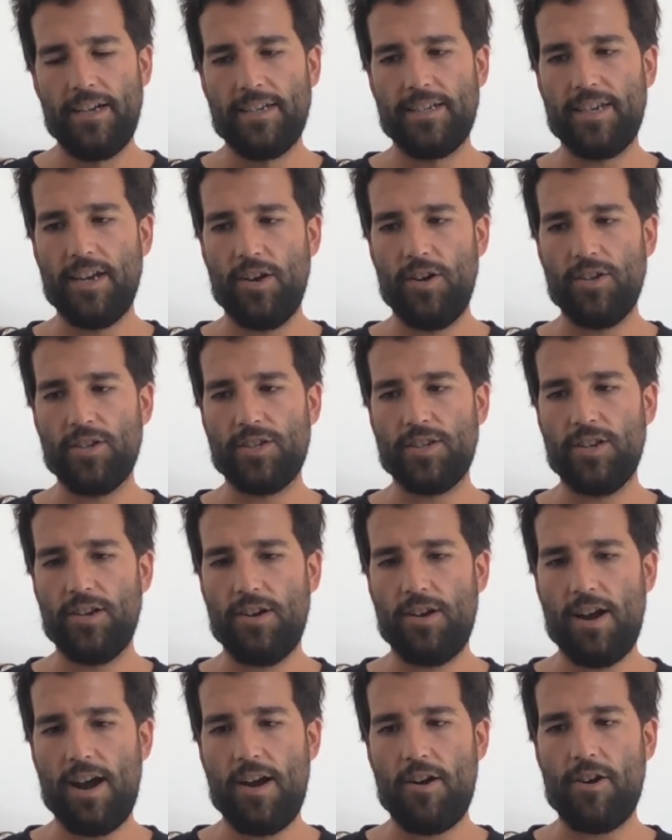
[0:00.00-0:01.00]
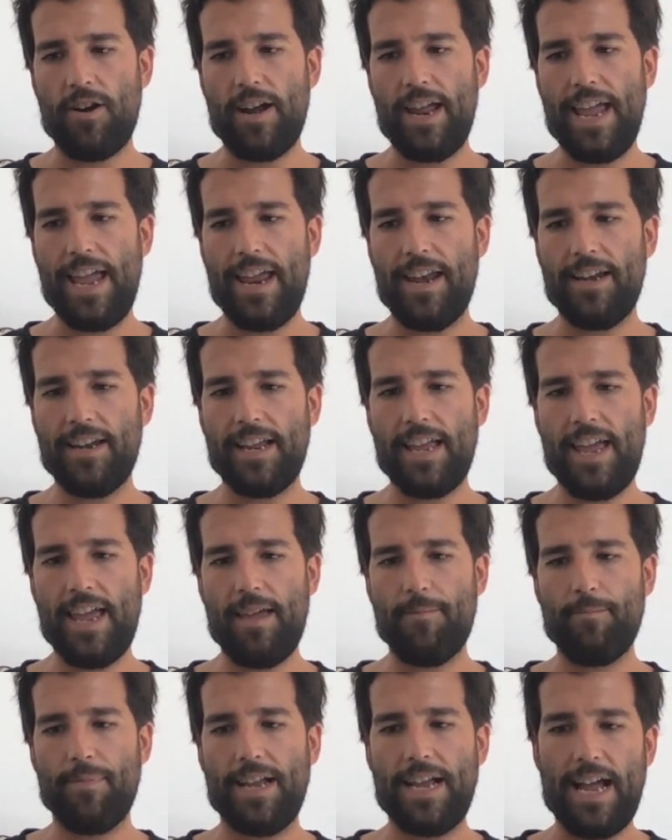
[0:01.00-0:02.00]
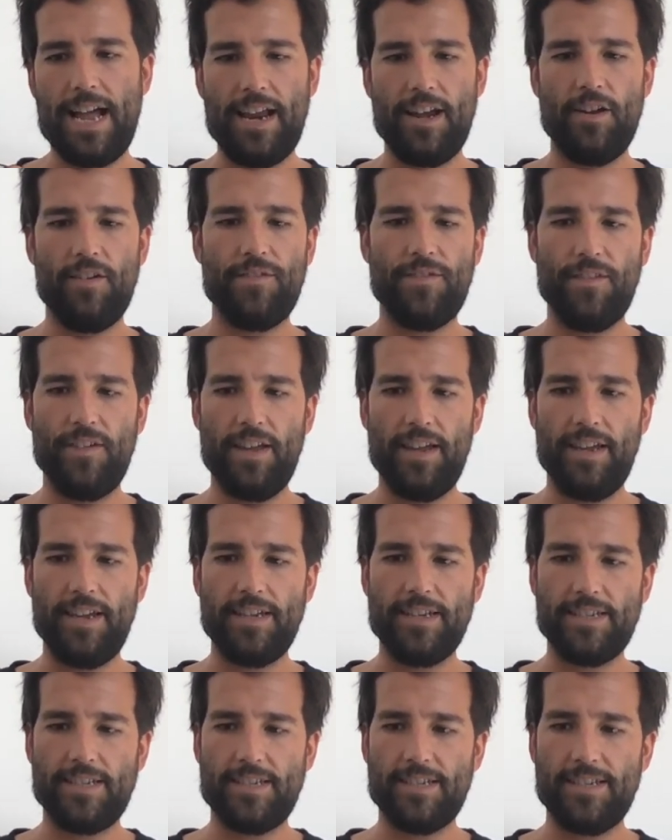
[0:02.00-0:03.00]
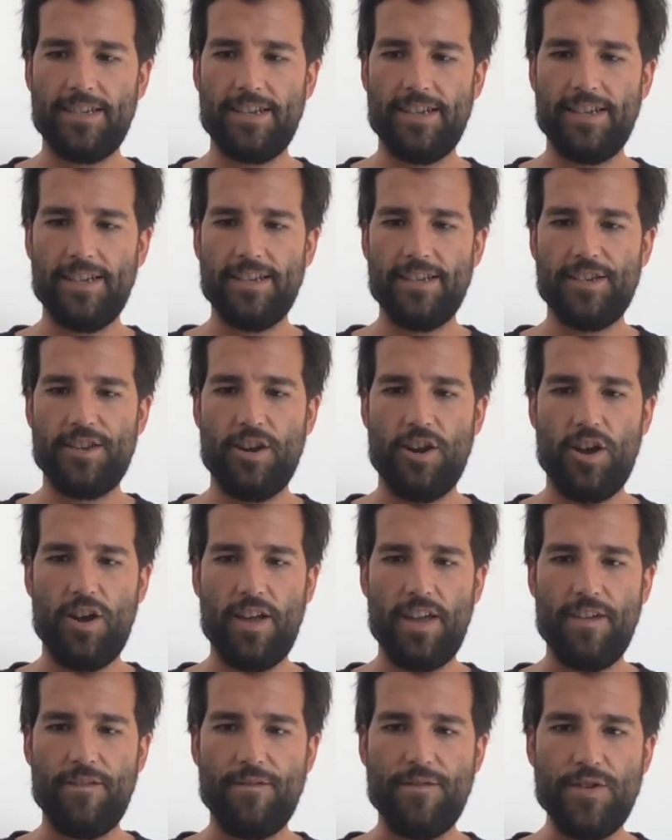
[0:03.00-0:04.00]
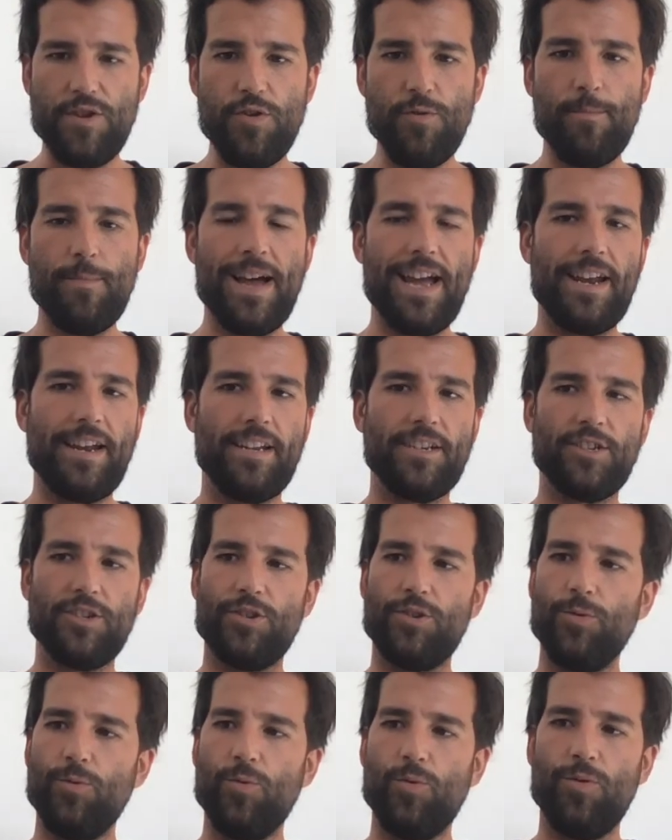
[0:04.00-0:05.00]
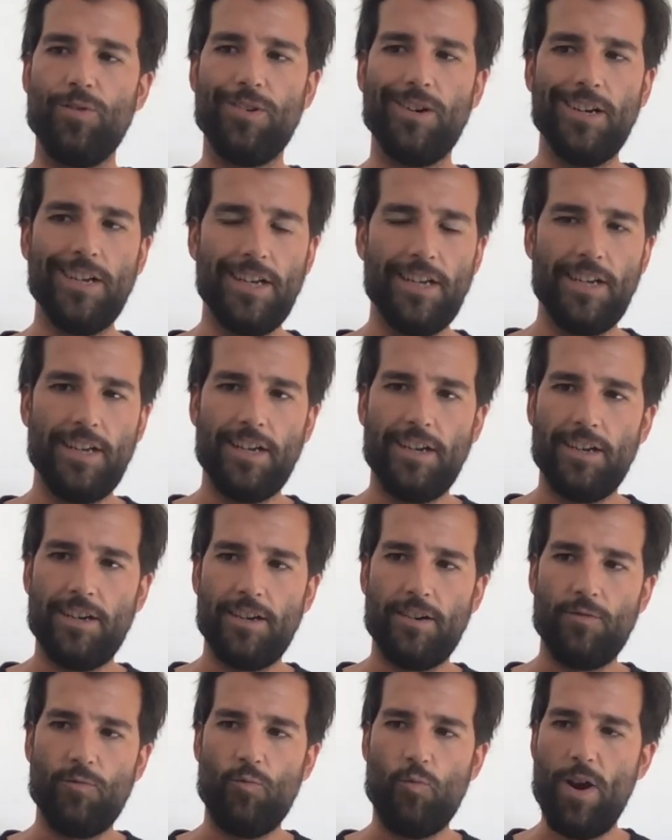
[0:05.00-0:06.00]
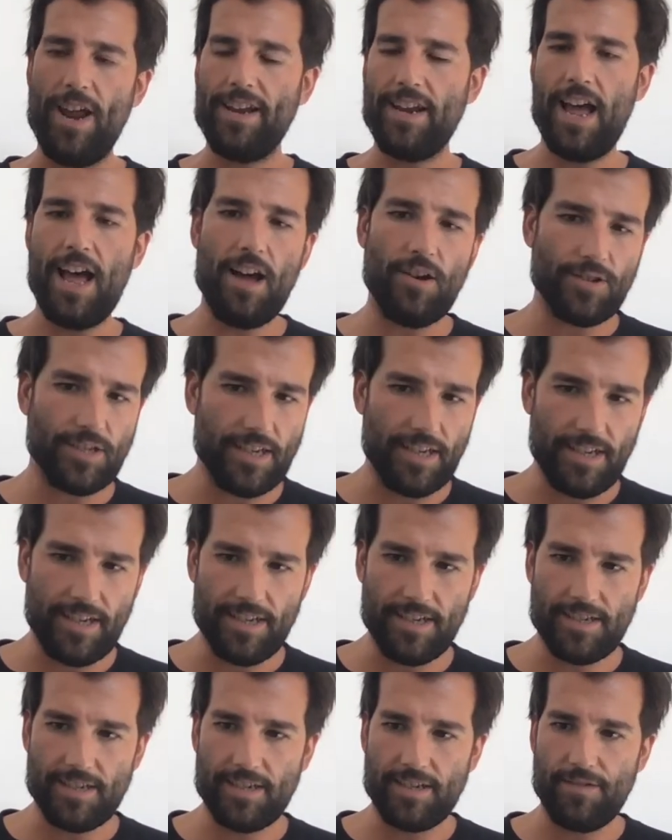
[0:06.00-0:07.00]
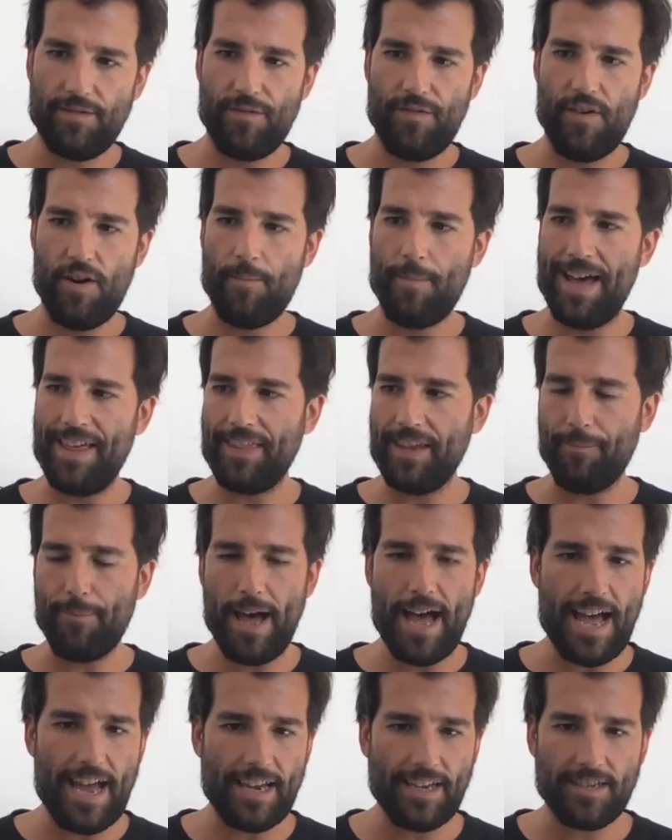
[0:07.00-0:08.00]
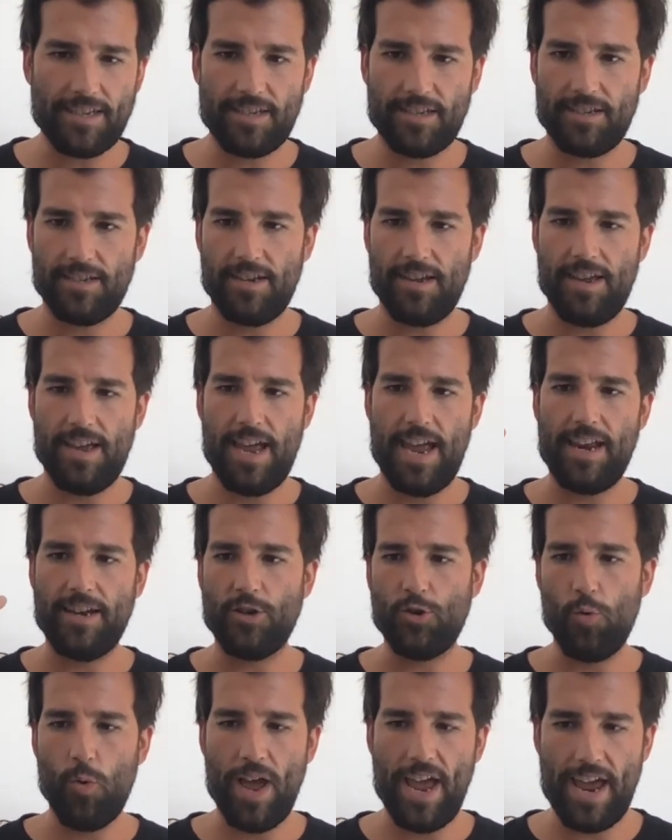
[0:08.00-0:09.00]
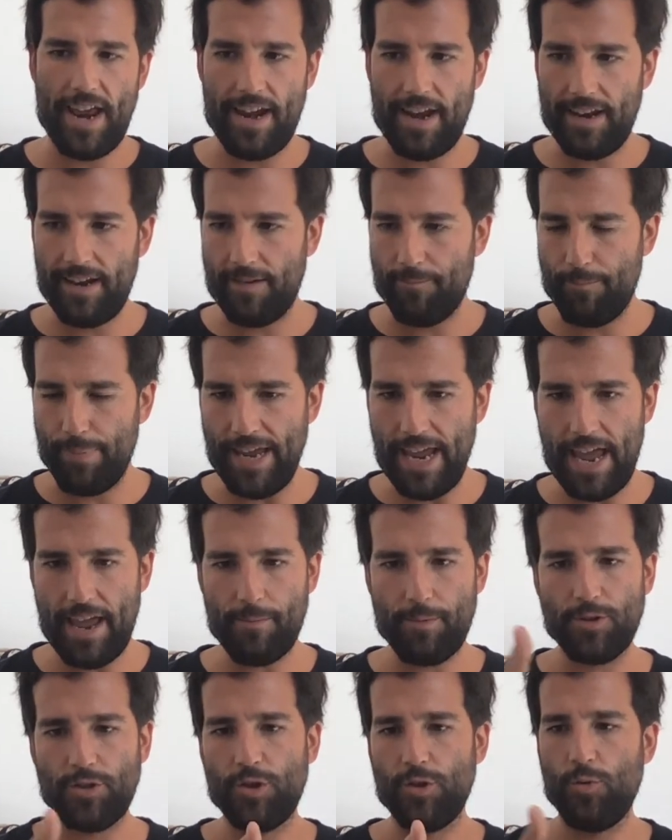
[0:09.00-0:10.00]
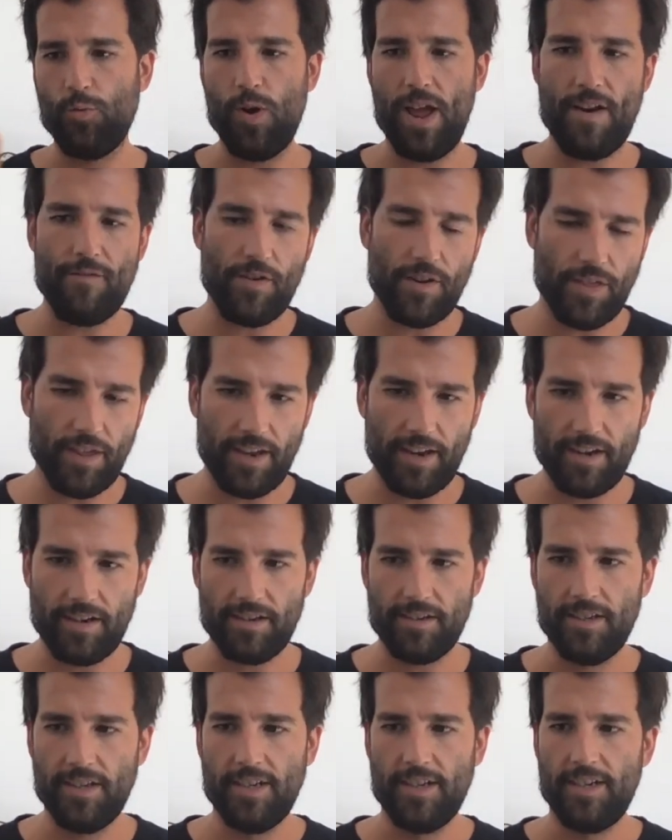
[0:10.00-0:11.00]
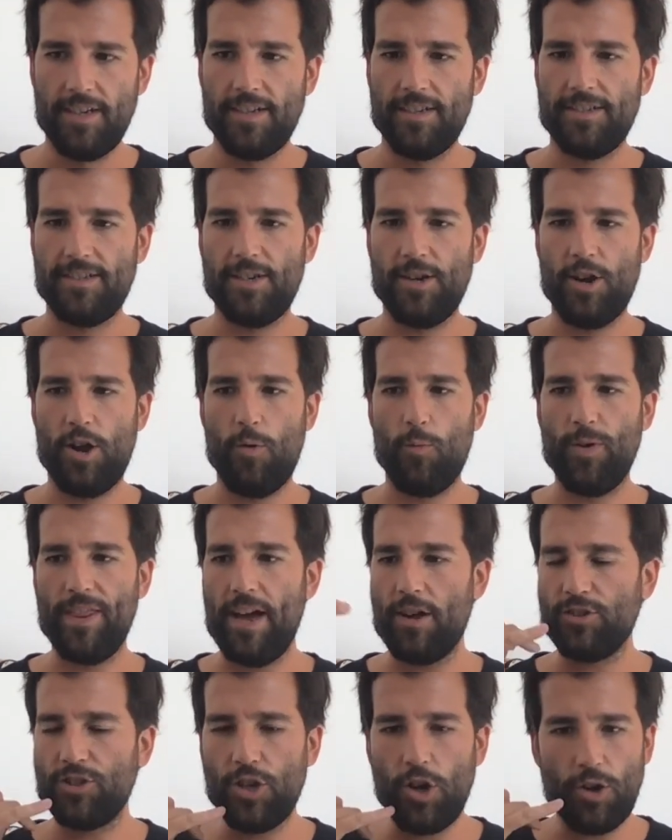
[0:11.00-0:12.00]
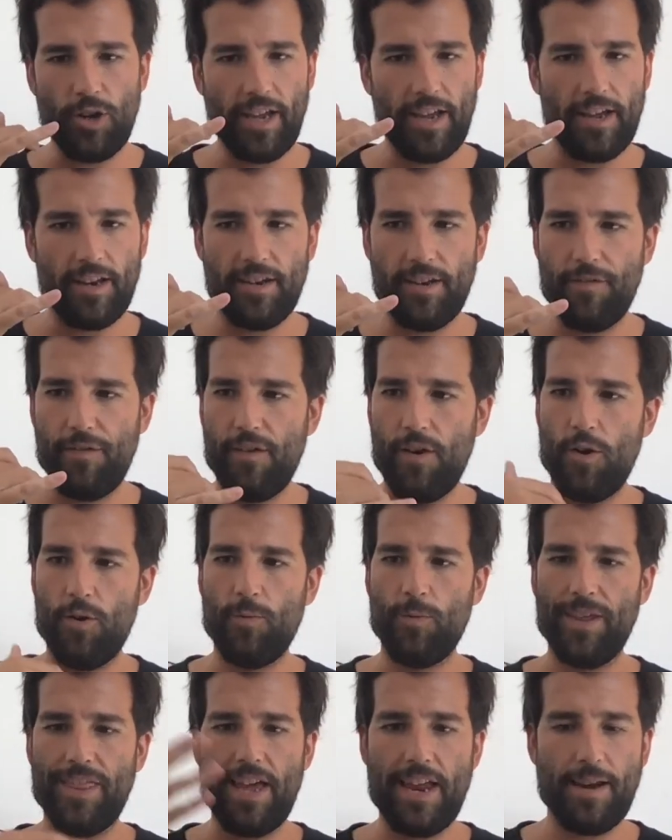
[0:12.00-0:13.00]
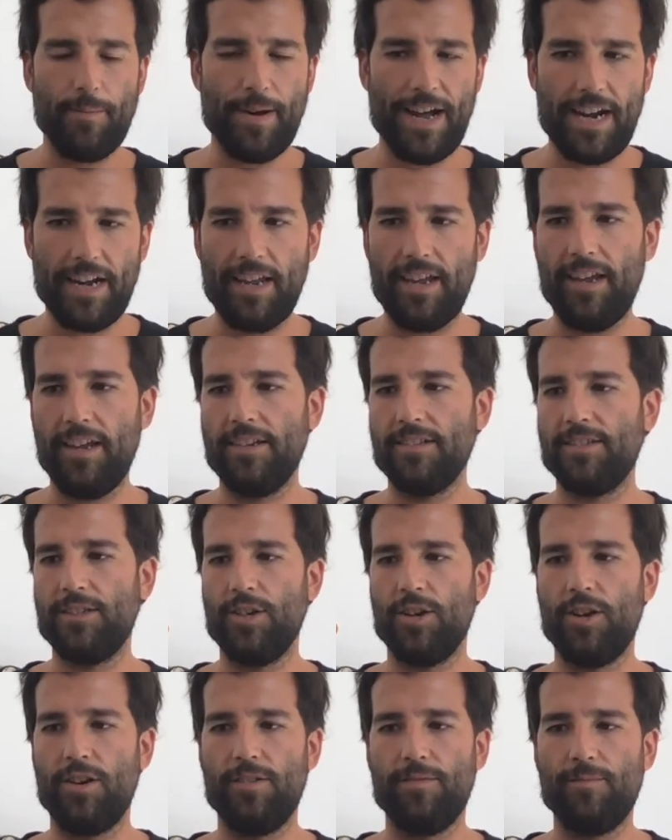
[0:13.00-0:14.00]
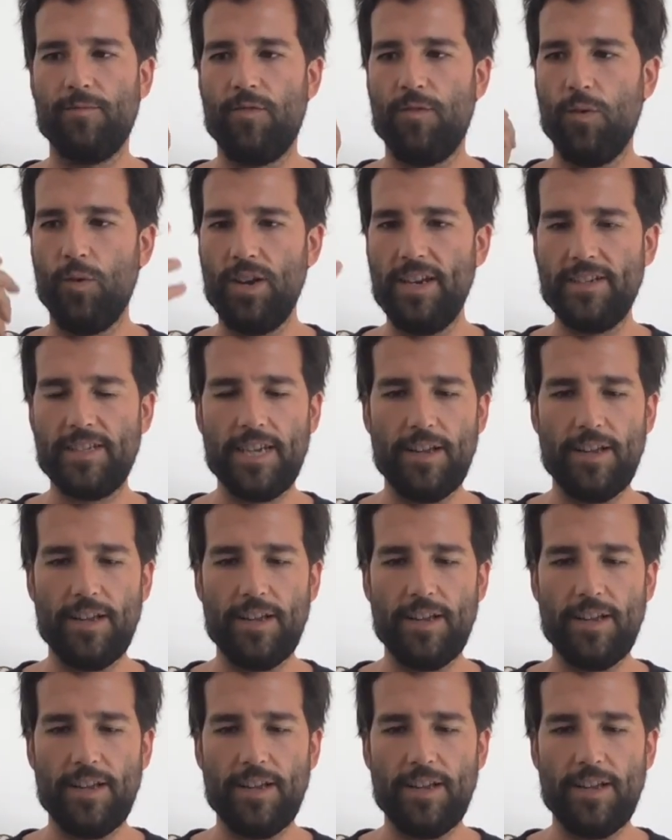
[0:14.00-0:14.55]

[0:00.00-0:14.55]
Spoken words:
so our end game kind of is, if you manage to rent houses from a device end to end and be able to do everything, without talking on the phone with anybody, fully